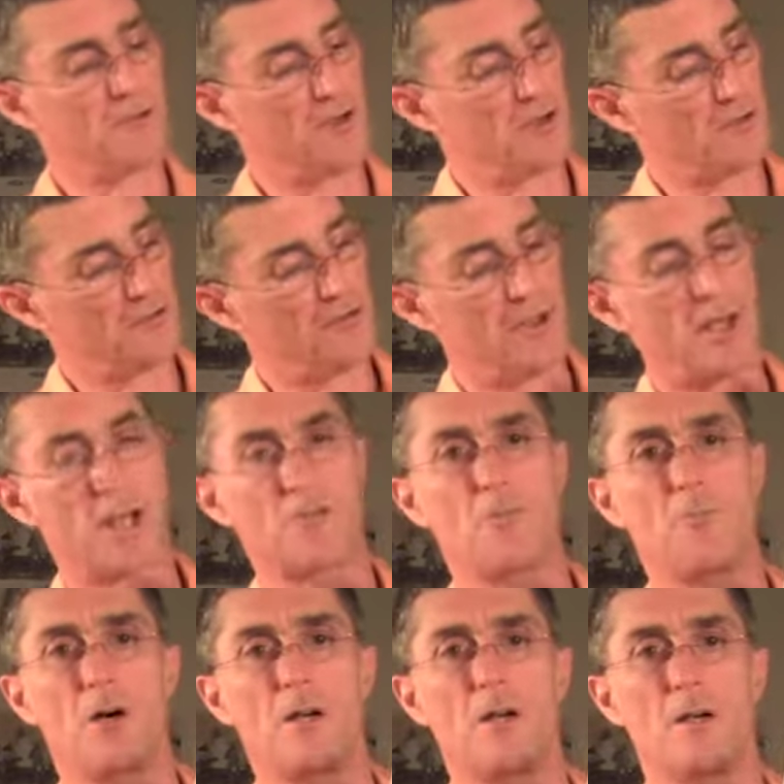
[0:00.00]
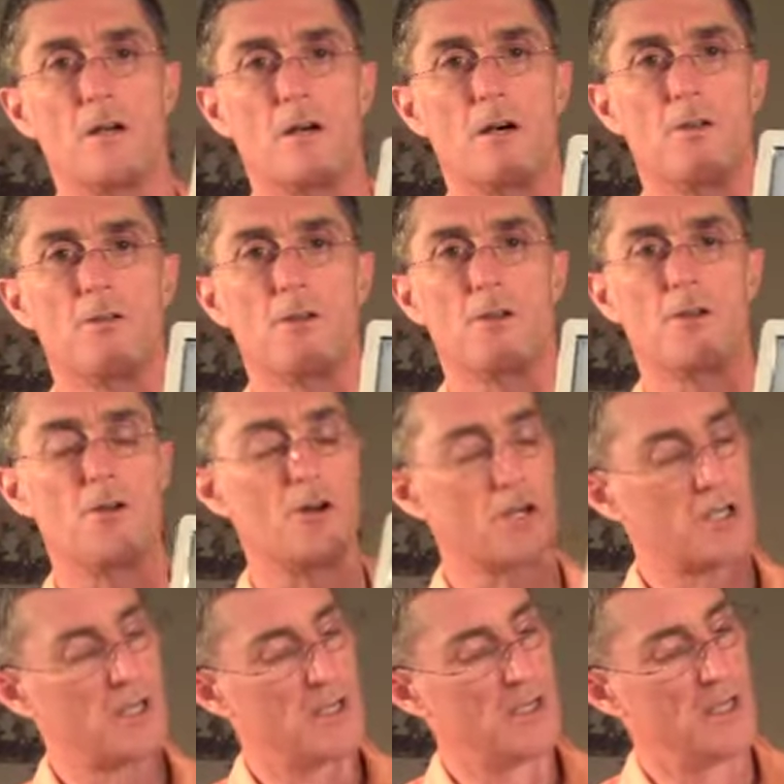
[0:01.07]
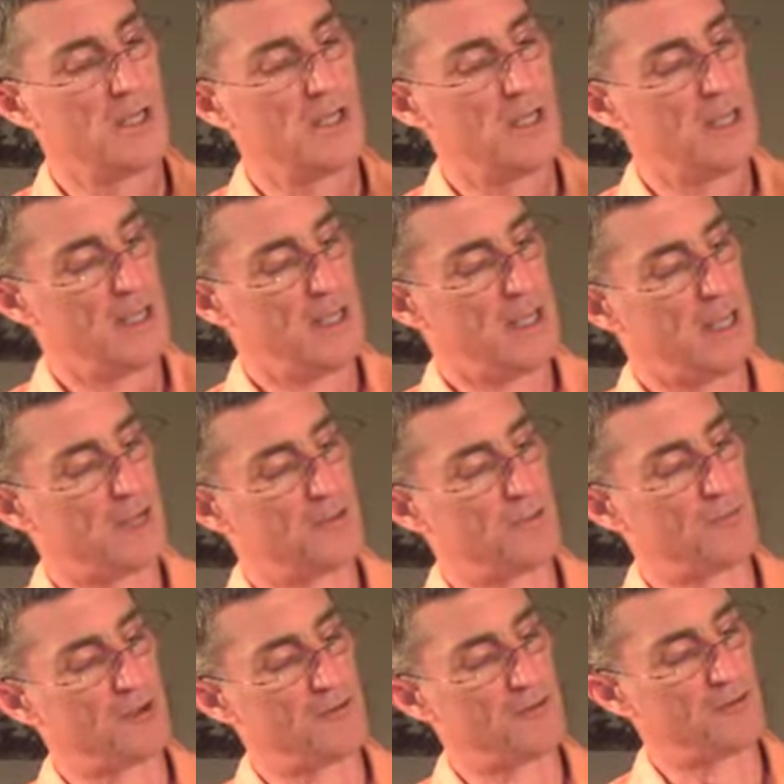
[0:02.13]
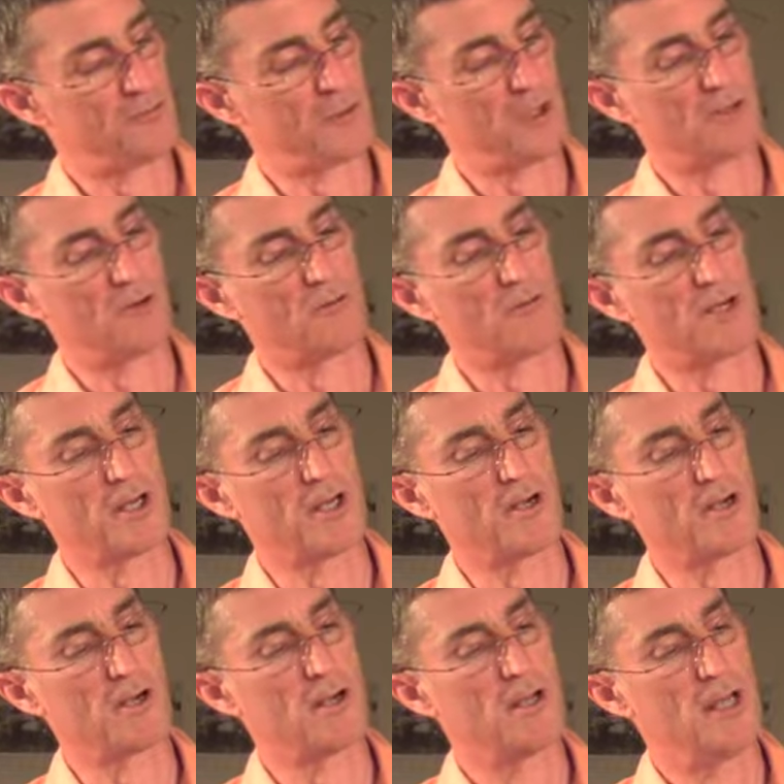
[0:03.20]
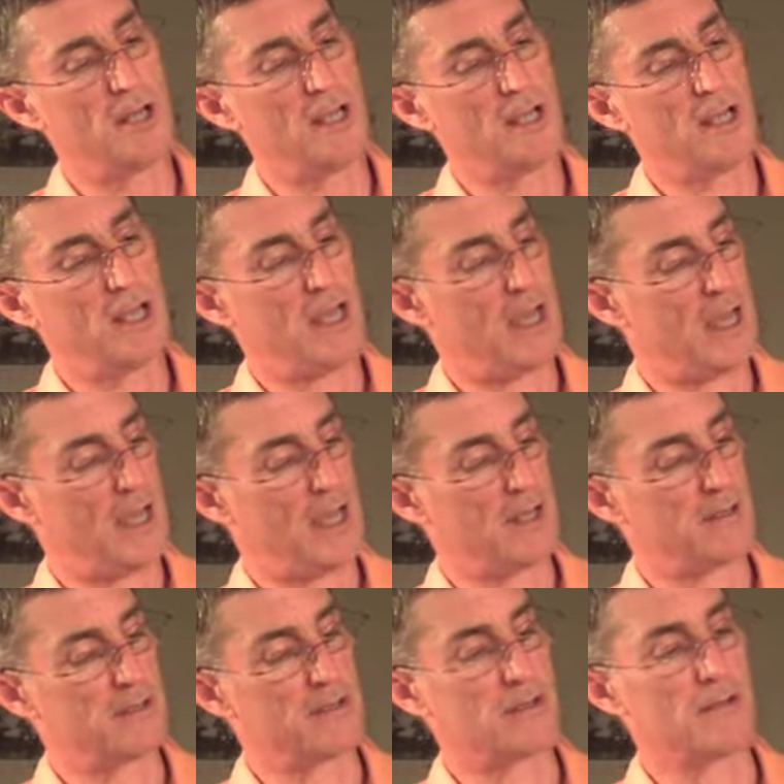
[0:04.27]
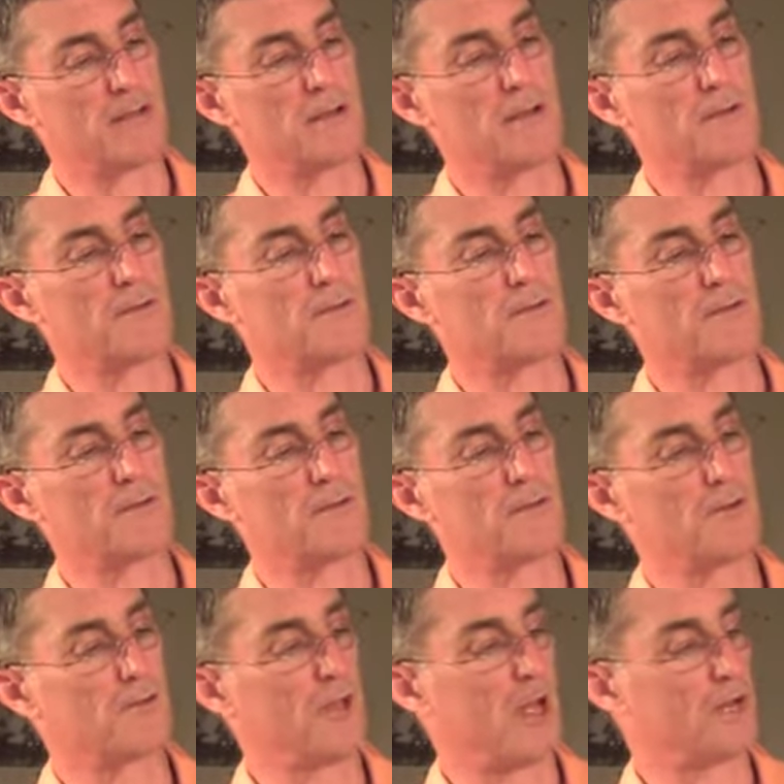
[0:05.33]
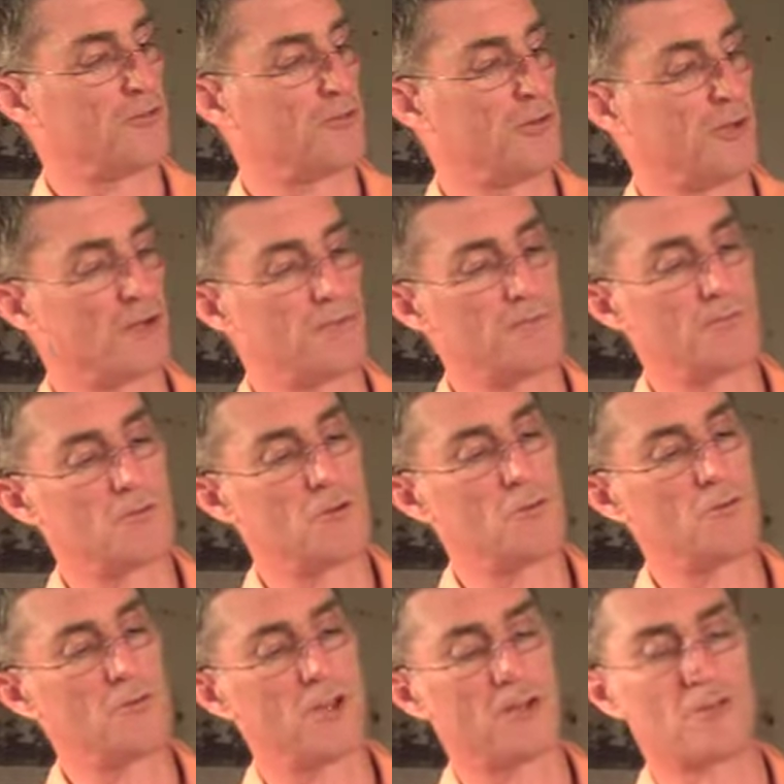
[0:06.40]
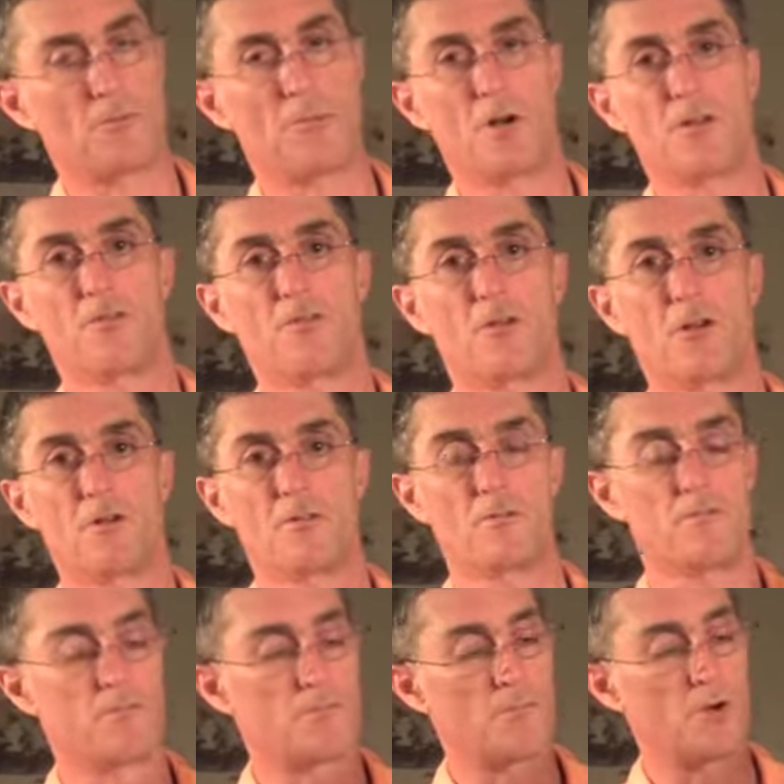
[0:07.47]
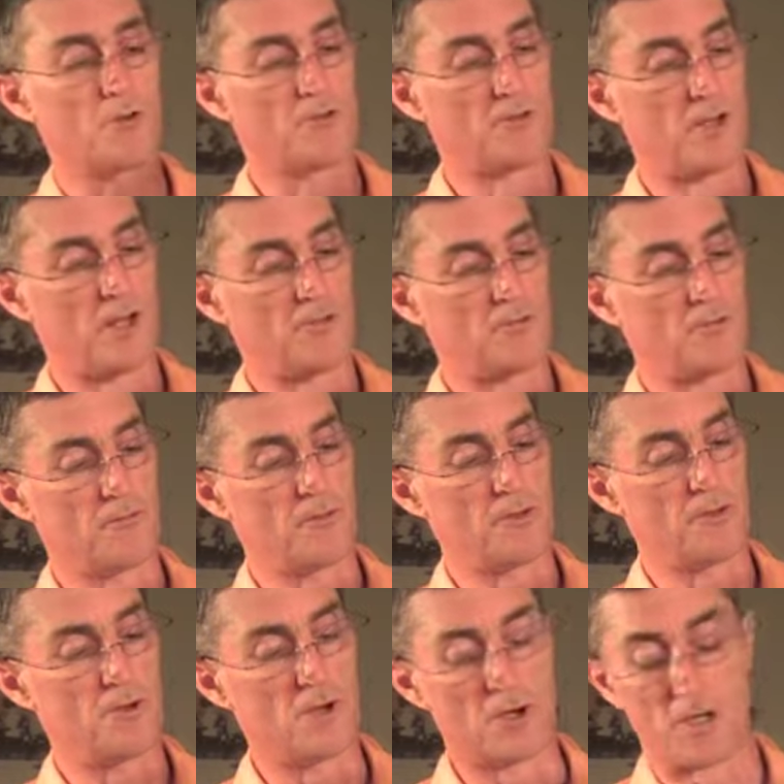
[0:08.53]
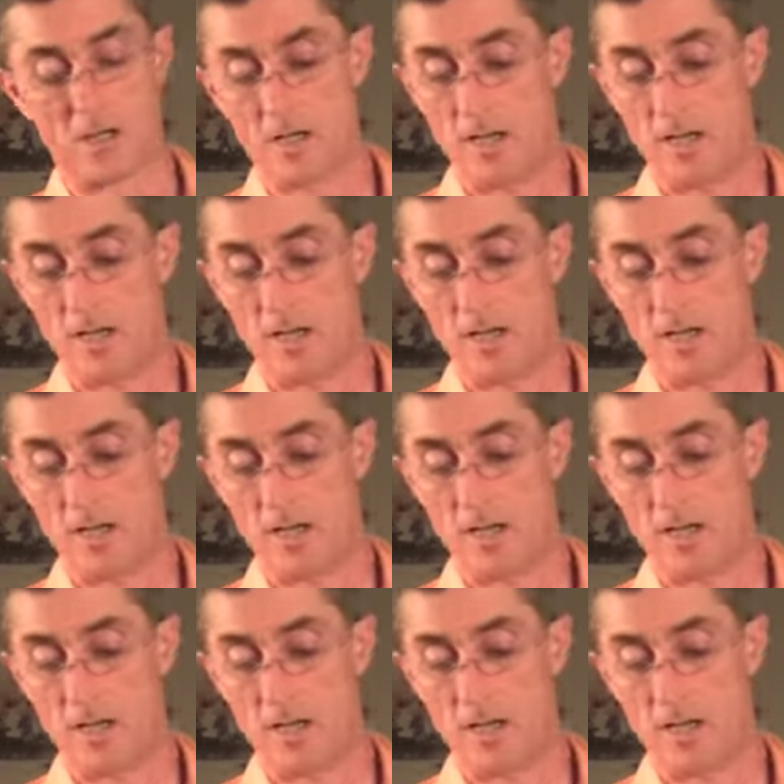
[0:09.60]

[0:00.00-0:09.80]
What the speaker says: Here's the next button on the Nook, and the previous button over here, and there's actually two sets of buttons on both sides of the Nook.